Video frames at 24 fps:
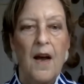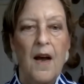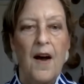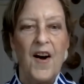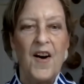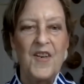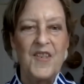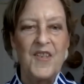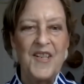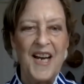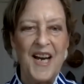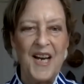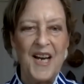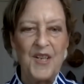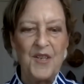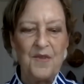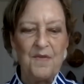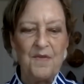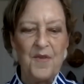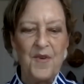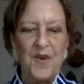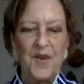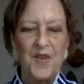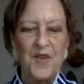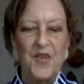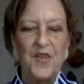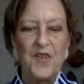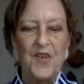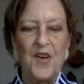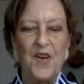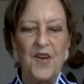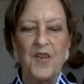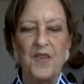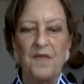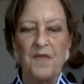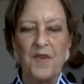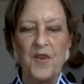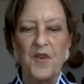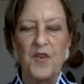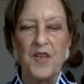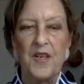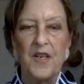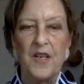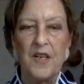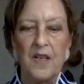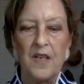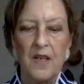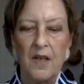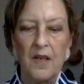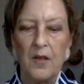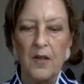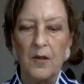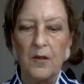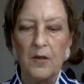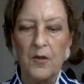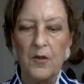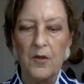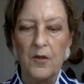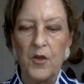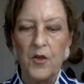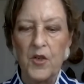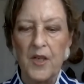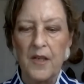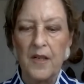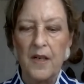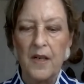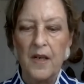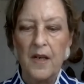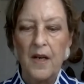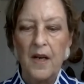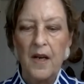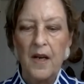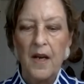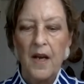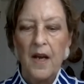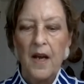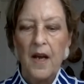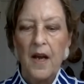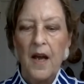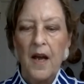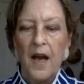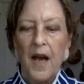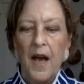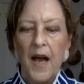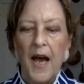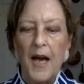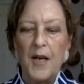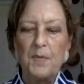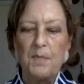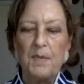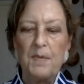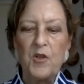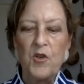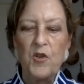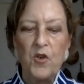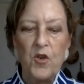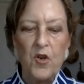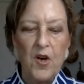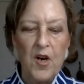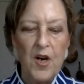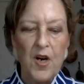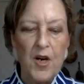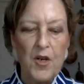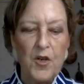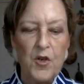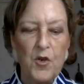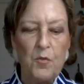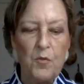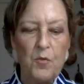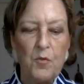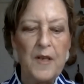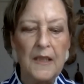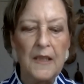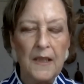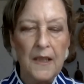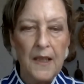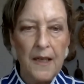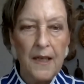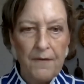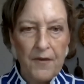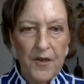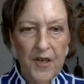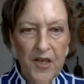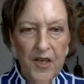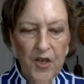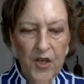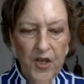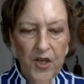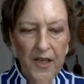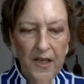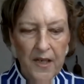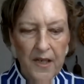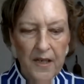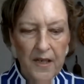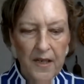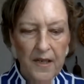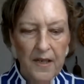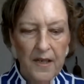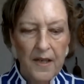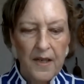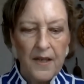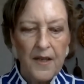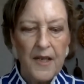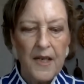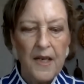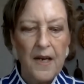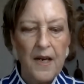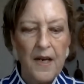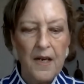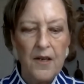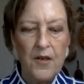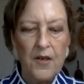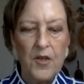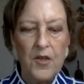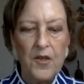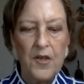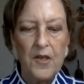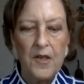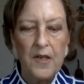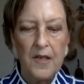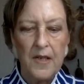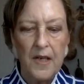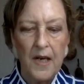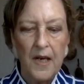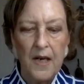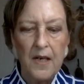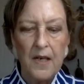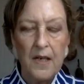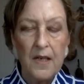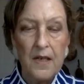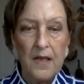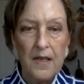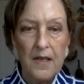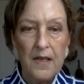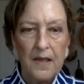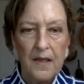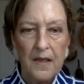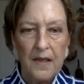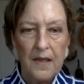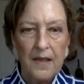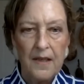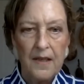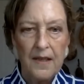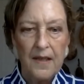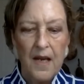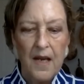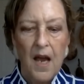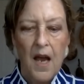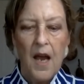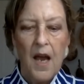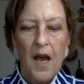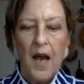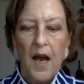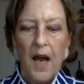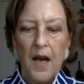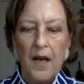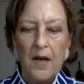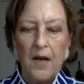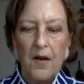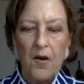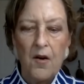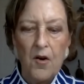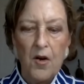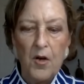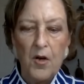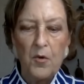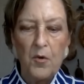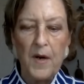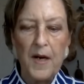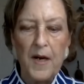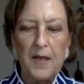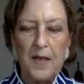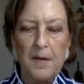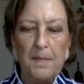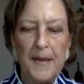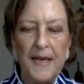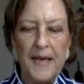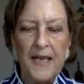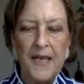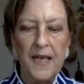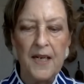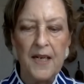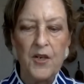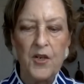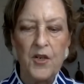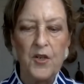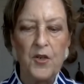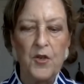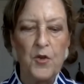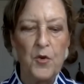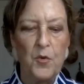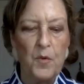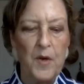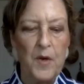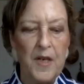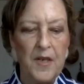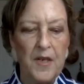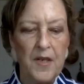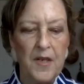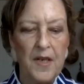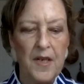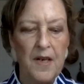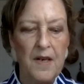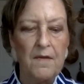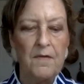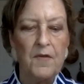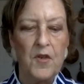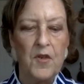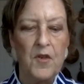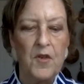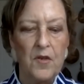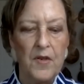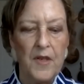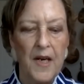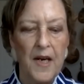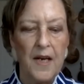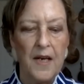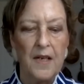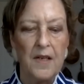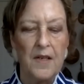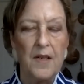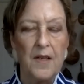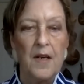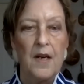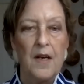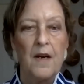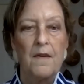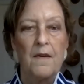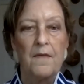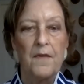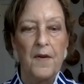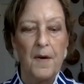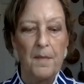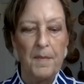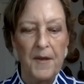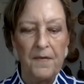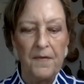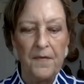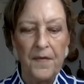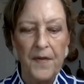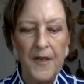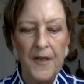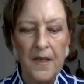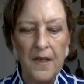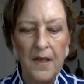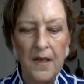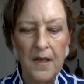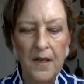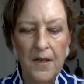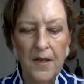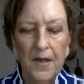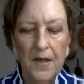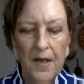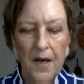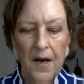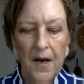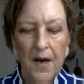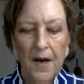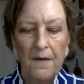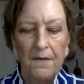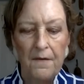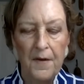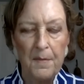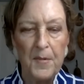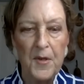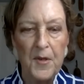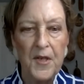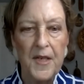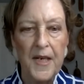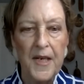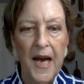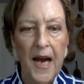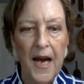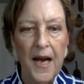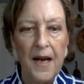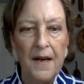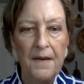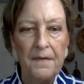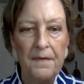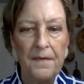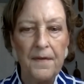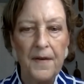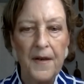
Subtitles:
Our task force on diversity and inclusion has been charged with leveraging the agency data and all recommendations received to date from the field, from staff,